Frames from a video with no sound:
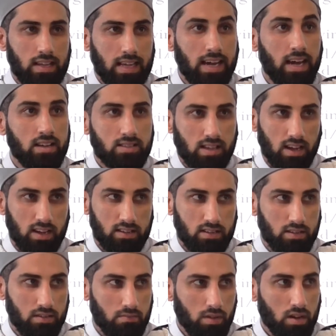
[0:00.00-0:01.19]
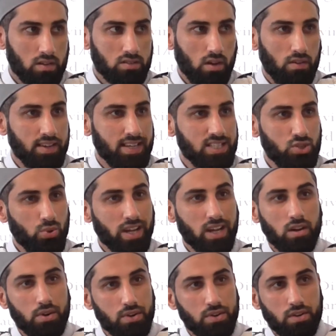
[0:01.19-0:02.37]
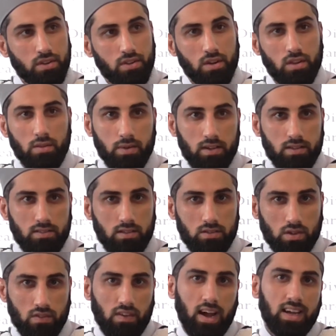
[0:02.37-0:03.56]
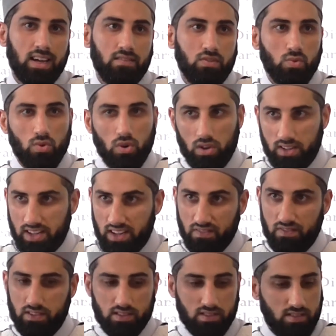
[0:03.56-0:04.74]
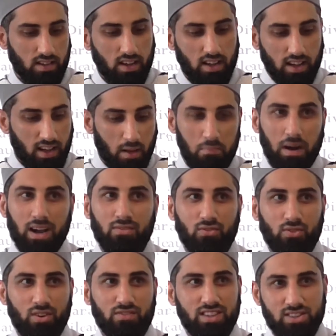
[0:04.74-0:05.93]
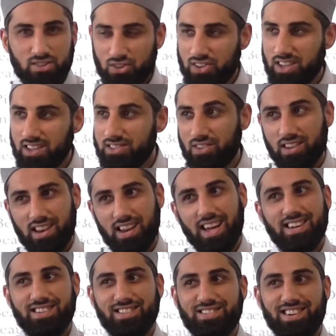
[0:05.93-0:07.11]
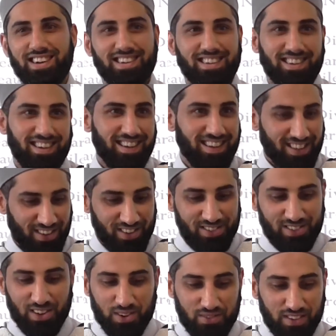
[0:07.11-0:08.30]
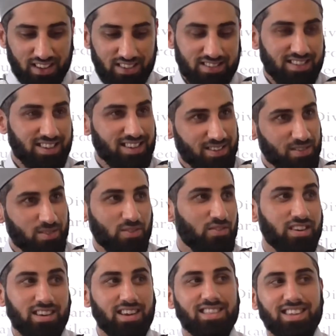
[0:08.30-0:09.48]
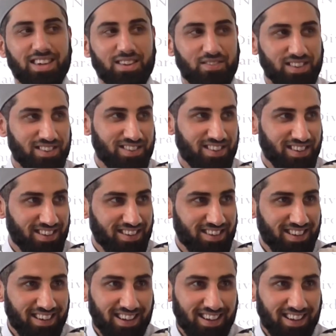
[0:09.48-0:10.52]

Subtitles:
ihsan, because of his doing good to the other person. So if I give you all gifts, a bag full of these goodies, you're going to like us, right? You're going to start loving us and returning the gifts, inshallah.